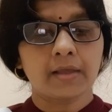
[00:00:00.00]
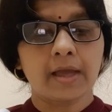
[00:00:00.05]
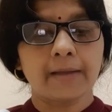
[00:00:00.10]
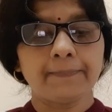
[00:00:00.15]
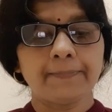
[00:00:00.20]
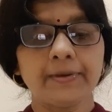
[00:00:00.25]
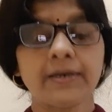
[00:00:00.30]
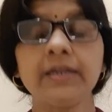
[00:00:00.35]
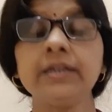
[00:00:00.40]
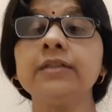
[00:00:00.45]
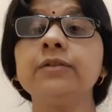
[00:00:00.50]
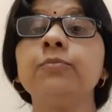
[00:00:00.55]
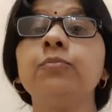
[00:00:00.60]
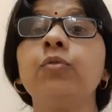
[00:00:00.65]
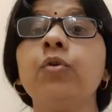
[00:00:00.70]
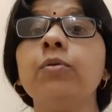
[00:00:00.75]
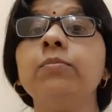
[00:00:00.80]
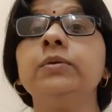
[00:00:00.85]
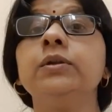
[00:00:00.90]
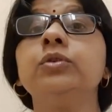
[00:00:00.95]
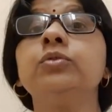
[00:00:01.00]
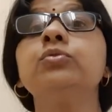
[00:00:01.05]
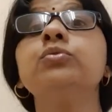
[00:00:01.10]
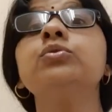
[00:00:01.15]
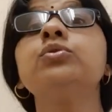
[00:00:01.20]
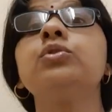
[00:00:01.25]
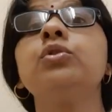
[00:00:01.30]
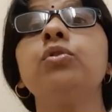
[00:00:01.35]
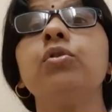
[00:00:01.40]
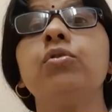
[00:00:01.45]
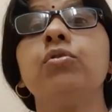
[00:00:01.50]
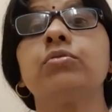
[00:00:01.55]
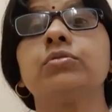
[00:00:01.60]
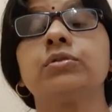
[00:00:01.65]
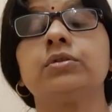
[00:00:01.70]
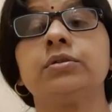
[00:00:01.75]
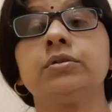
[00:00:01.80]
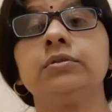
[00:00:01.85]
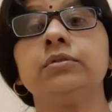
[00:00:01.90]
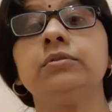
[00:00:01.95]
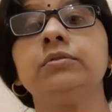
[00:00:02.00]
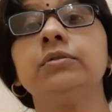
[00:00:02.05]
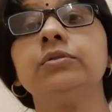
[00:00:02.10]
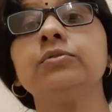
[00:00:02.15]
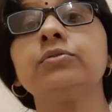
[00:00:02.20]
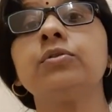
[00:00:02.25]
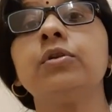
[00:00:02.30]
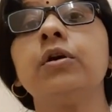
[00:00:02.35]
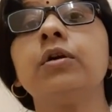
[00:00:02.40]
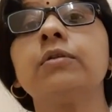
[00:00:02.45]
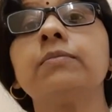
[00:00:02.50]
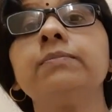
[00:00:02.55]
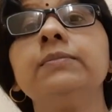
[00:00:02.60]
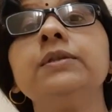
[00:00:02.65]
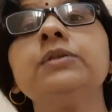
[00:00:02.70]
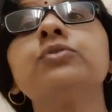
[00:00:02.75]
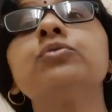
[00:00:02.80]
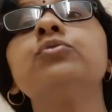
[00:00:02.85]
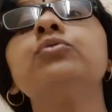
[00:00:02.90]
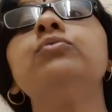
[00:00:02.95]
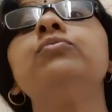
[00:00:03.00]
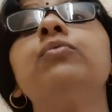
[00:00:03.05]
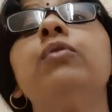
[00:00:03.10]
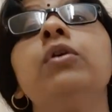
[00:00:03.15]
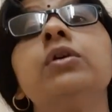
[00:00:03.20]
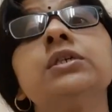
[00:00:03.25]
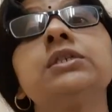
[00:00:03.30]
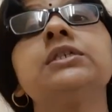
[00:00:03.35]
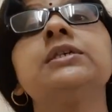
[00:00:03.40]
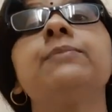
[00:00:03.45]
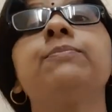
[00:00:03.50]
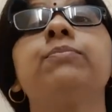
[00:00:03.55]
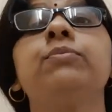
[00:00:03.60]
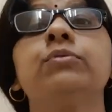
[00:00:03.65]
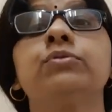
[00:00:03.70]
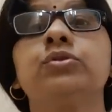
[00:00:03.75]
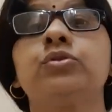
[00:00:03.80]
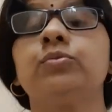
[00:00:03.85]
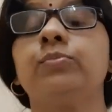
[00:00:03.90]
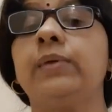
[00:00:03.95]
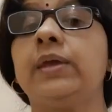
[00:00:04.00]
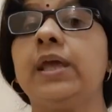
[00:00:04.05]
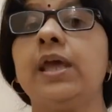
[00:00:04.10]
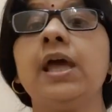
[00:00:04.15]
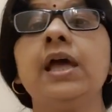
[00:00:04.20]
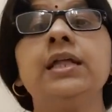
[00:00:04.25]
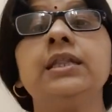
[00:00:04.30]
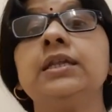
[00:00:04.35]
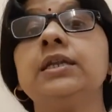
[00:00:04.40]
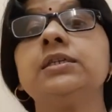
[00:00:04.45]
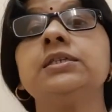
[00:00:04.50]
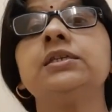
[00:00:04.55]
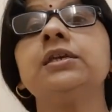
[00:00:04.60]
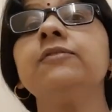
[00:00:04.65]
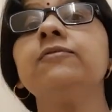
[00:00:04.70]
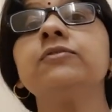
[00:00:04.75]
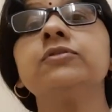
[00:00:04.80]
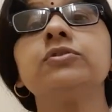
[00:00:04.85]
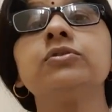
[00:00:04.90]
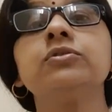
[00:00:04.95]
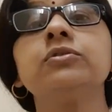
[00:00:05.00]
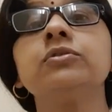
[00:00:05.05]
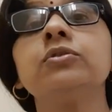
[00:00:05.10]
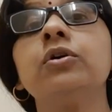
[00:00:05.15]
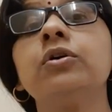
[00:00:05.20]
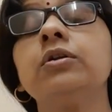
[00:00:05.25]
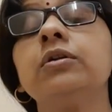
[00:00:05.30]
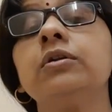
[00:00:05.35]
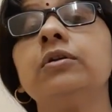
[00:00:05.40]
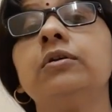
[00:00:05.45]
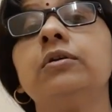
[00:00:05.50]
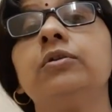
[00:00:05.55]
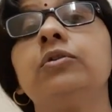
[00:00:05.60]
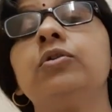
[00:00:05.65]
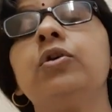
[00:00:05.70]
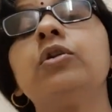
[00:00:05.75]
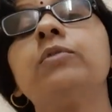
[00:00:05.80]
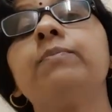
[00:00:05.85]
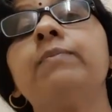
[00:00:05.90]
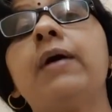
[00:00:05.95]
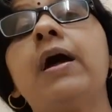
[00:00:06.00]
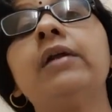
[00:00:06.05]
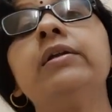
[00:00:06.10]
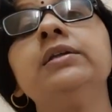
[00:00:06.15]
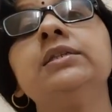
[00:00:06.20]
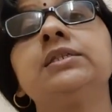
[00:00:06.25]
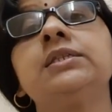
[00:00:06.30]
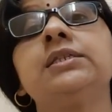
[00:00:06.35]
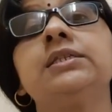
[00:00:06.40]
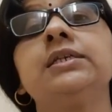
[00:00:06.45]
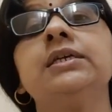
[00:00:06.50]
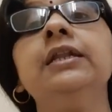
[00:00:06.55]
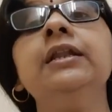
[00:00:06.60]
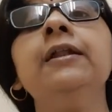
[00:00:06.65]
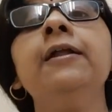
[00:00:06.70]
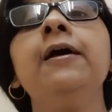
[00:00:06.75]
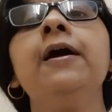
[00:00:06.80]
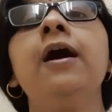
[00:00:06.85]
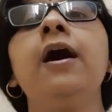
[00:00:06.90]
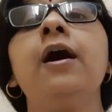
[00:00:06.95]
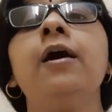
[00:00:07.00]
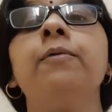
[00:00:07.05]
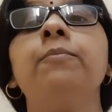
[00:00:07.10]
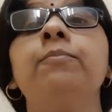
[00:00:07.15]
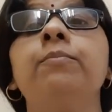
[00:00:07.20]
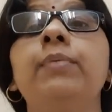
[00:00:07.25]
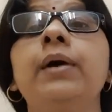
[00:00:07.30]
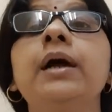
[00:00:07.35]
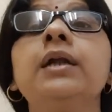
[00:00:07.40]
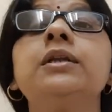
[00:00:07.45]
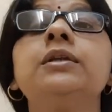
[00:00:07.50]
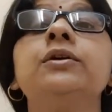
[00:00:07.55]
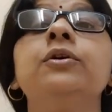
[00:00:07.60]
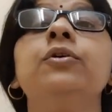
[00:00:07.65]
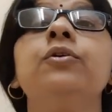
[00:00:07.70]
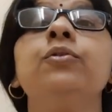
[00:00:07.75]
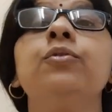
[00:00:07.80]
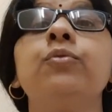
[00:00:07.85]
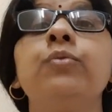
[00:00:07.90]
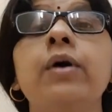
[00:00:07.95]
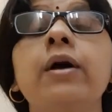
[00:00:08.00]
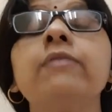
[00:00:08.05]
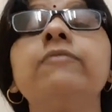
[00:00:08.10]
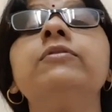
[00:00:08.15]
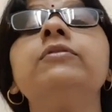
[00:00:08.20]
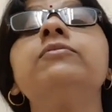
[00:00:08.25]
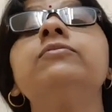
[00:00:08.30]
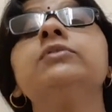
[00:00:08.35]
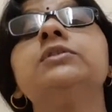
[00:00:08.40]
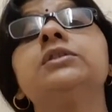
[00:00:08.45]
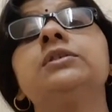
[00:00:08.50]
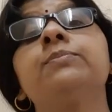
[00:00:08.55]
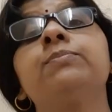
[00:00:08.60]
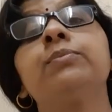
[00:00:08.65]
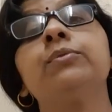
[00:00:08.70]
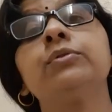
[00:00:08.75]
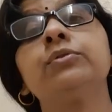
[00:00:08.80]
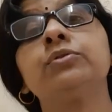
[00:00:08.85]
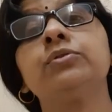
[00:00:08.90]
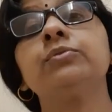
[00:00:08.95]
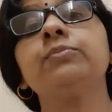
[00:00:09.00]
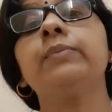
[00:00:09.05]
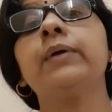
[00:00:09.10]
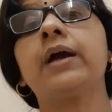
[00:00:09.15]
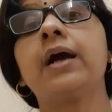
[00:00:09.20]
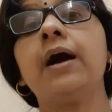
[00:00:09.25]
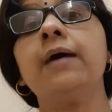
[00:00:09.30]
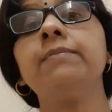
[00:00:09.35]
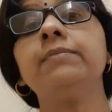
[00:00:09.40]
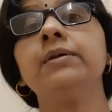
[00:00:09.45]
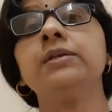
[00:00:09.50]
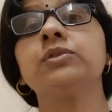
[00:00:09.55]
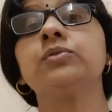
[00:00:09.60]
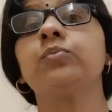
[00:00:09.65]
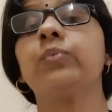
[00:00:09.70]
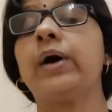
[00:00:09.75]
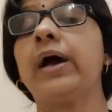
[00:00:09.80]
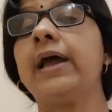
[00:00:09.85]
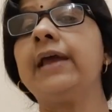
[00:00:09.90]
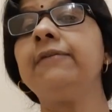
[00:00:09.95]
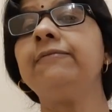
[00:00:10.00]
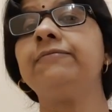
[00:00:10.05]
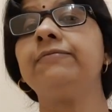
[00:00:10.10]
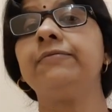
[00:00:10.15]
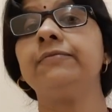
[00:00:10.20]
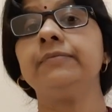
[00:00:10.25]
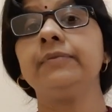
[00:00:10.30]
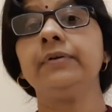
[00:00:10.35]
I pitied the woman whose lot. His lot means who was supposed to be. That is, he was not married still, but whoever was supposed to become his wife,